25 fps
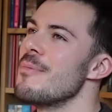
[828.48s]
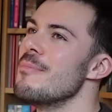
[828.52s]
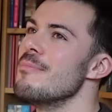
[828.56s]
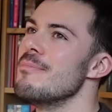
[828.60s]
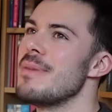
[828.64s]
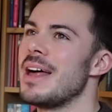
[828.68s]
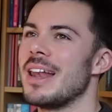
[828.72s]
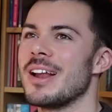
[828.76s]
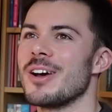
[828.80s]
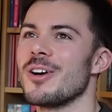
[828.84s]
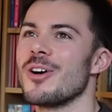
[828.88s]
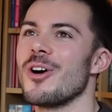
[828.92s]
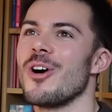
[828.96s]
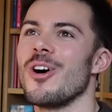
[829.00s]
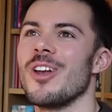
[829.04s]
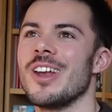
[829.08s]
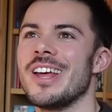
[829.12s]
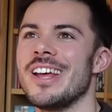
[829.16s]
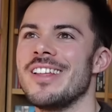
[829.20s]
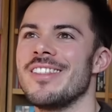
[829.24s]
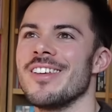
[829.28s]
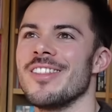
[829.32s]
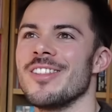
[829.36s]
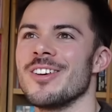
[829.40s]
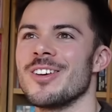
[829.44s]

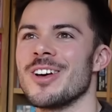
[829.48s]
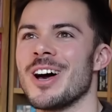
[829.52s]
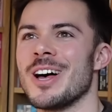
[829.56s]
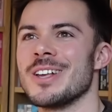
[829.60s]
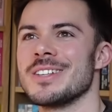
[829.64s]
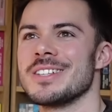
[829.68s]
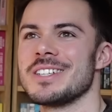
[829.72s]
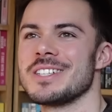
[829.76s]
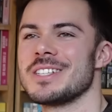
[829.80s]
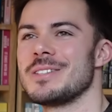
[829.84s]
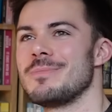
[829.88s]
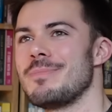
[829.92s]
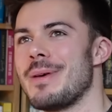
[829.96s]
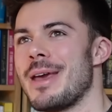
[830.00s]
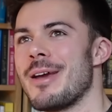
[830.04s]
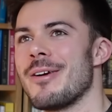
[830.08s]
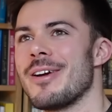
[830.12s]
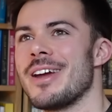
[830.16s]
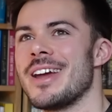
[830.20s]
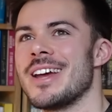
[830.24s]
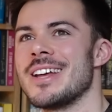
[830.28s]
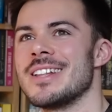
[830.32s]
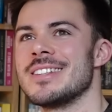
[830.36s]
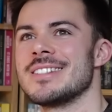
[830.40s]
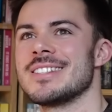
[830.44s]
melancholy that the girls
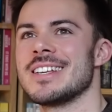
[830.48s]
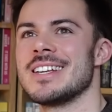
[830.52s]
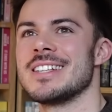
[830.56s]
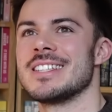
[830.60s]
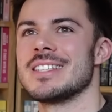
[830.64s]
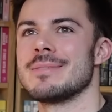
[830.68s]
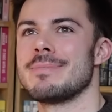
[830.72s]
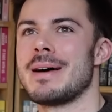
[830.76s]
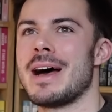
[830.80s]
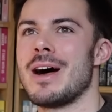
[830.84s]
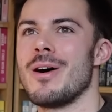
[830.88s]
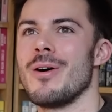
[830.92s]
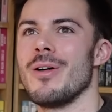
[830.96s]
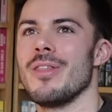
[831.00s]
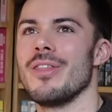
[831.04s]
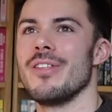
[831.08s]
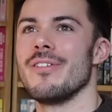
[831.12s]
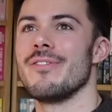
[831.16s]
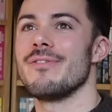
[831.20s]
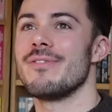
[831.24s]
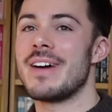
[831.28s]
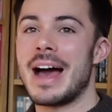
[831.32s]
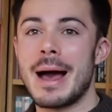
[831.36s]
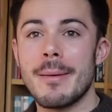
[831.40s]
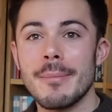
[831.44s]
experience. It's about the
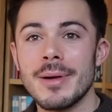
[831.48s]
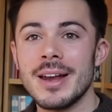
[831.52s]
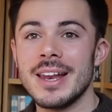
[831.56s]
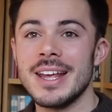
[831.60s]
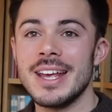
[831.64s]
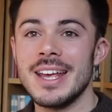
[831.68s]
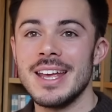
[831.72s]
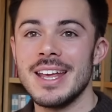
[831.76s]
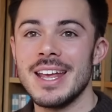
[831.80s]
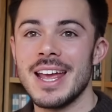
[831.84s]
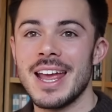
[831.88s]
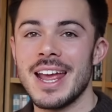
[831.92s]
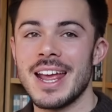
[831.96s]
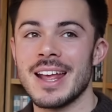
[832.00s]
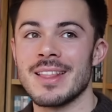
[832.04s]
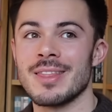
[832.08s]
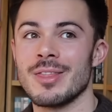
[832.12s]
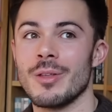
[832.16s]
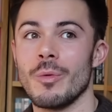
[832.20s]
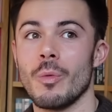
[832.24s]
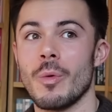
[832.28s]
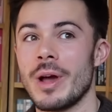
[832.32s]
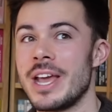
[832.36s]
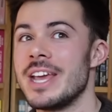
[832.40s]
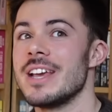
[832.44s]
family in
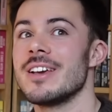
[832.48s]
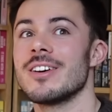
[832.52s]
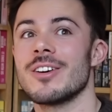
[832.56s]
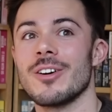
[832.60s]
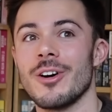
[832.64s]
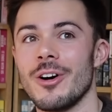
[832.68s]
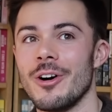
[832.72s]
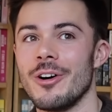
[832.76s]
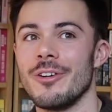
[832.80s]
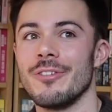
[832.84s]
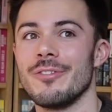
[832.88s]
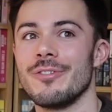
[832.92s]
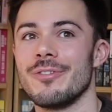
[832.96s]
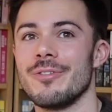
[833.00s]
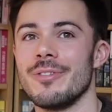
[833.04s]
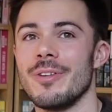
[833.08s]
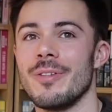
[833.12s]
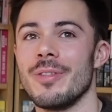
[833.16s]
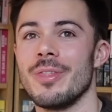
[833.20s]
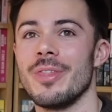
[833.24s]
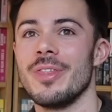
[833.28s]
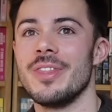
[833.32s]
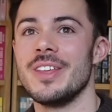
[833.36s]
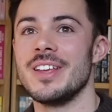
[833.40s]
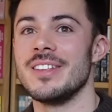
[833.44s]
the wake of
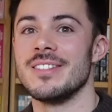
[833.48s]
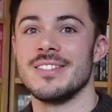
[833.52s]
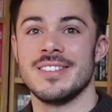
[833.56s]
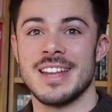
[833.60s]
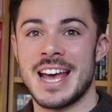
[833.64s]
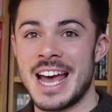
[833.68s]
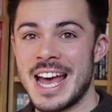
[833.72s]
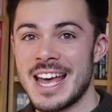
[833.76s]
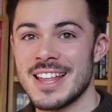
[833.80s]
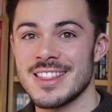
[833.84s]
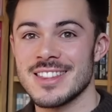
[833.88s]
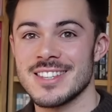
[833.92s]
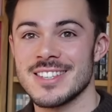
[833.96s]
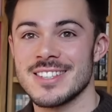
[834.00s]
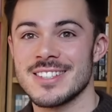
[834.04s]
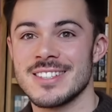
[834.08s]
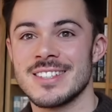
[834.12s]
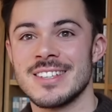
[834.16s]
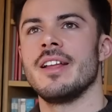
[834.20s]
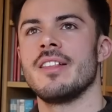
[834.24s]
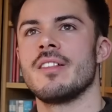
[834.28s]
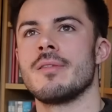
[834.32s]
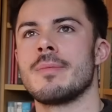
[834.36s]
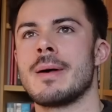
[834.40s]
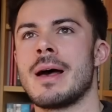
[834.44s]
these deaths.
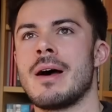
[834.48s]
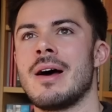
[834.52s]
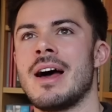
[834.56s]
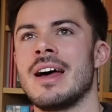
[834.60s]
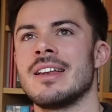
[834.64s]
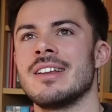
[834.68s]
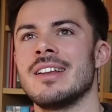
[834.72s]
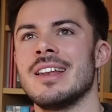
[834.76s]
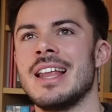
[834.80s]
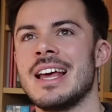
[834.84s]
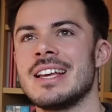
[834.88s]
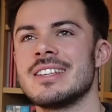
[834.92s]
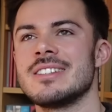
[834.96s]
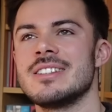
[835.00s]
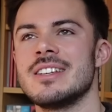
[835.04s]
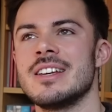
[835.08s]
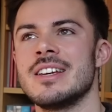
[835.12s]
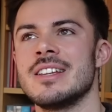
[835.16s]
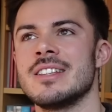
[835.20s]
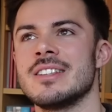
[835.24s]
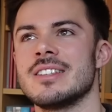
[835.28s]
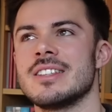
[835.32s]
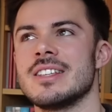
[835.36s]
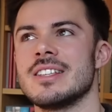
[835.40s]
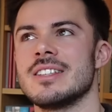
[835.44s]
It's about
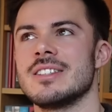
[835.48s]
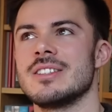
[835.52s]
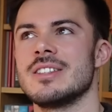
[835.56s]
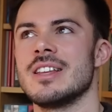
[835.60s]
adolescence.